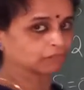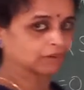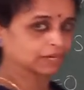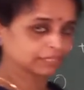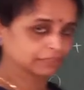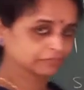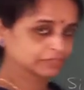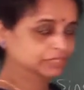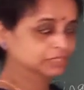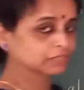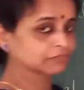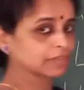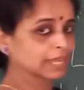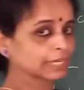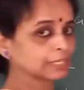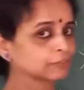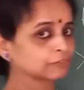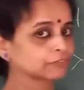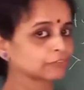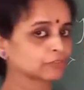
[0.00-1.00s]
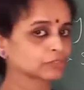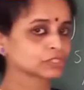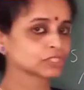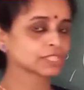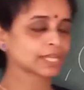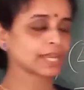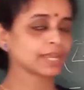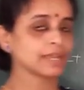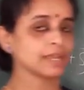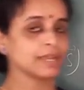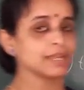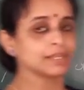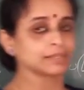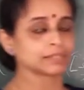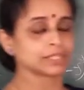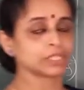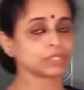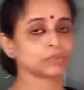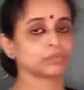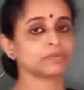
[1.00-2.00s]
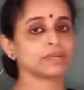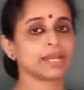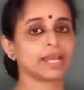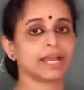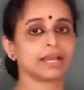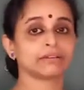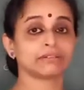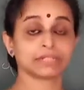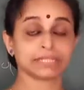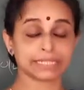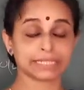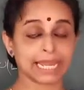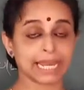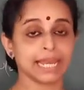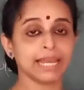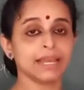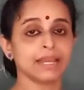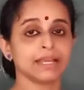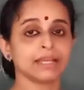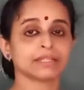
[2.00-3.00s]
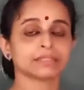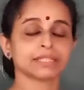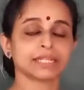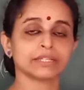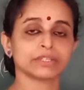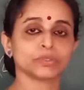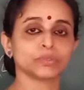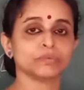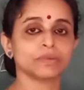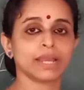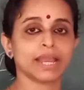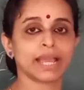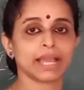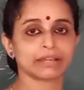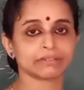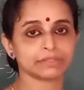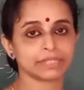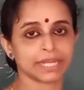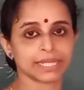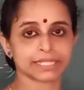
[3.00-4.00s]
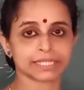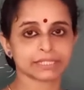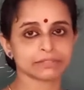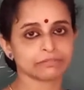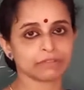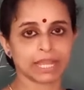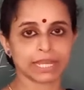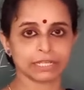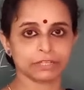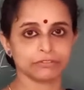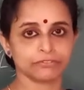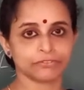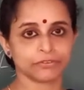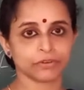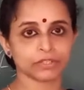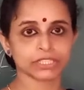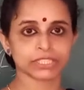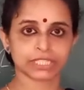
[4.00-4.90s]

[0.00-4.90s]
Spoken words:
Whatever the value for j, then you will have L, then you will have that value for